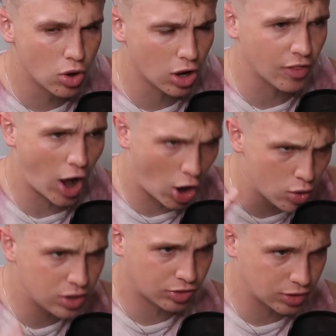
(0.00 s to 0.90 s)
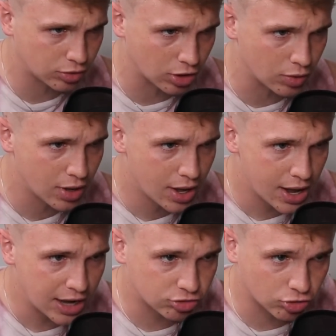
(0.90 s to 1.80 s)
like the only thing you do is
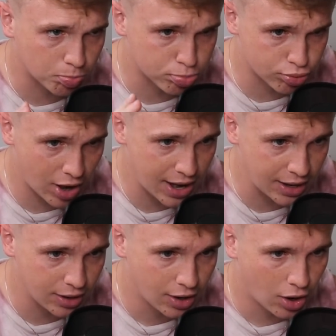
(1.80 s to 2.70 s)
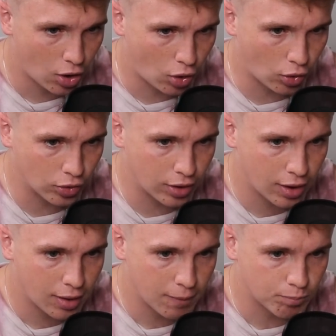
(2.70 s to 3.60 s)
just prey on
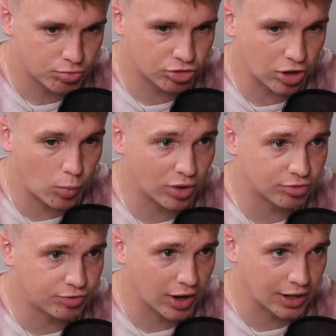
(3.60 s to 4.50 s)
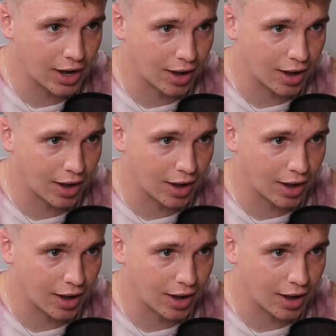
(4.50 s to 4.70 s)
someone fucking